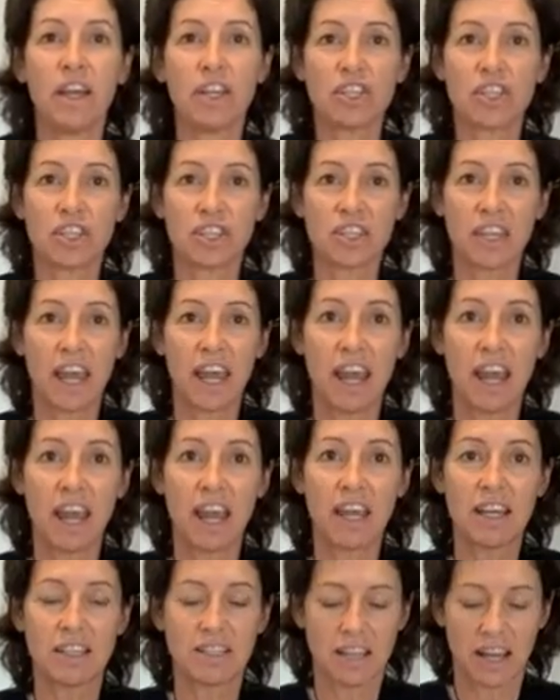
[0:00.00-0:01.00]
just
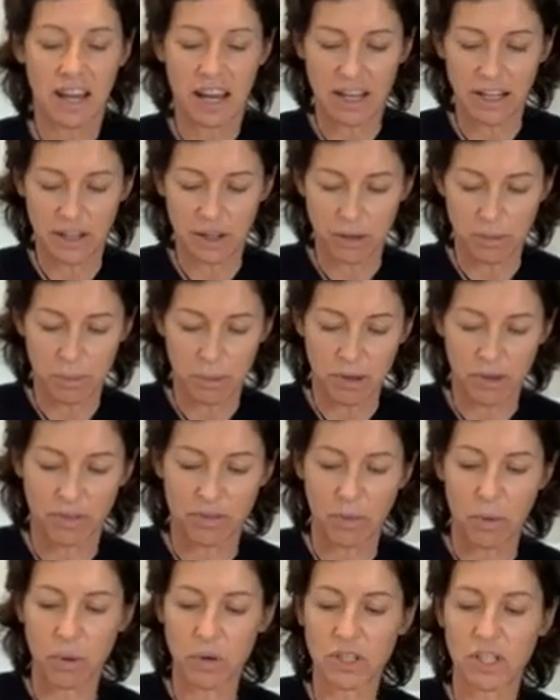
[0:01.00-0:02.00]
add a little bit
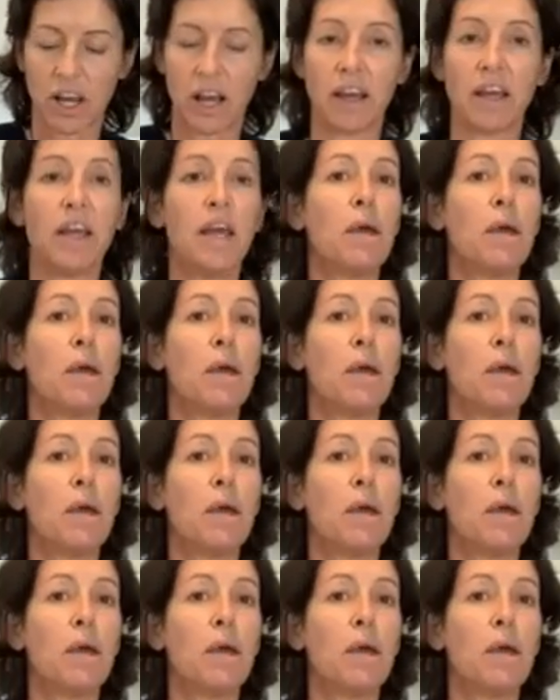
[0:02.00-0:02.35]
of water,